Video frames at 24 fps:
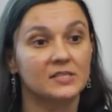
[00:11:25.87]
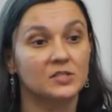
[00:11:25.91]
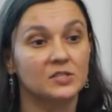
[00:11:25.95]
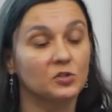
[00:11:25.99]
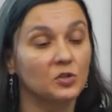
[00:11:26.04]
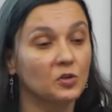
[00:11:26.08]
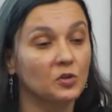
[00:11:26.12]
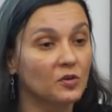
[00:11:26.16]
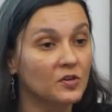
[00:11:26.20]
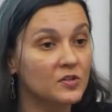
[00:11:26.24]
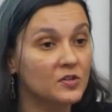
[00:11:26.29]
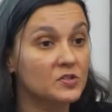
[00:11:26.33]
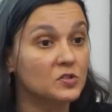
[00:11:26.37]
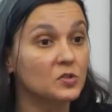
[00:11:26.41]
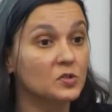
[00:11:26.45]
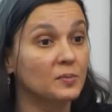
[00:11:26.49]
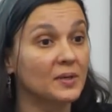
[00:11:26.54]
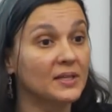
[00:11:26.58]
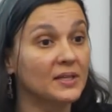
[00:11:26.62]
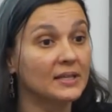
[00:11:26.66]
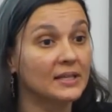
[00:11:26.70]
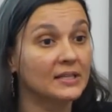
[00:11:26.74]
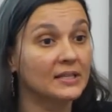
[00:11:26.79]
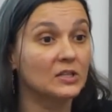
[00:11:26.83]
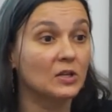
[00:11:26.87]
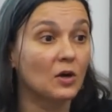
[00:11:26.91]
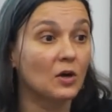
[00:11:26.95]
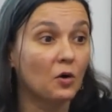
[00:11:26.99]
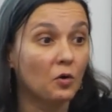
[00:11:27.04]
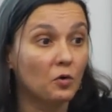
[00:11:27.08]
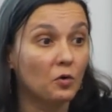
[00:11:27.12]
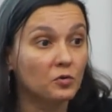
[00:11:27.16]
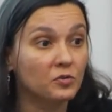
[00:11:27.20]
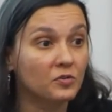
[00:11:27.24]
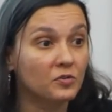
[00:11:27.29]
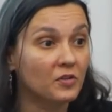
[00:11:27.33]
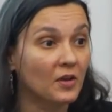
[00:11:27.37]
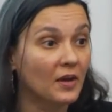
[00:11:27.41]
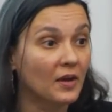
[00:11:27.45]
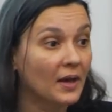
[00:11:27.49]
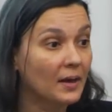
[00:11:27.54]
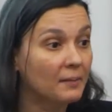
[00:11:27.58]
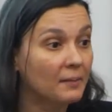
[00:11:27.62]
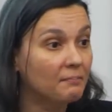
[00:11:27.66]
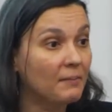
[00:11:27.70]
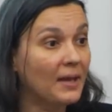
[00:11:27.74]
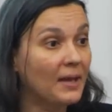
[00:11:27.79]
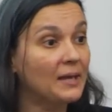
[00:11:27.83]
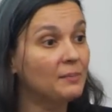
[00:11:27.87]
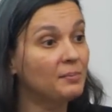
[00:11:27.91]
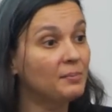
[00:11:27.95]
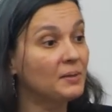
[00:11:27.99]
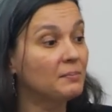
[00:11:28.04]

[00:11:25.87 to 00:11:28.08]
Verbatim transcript: So you're assuming that nodes may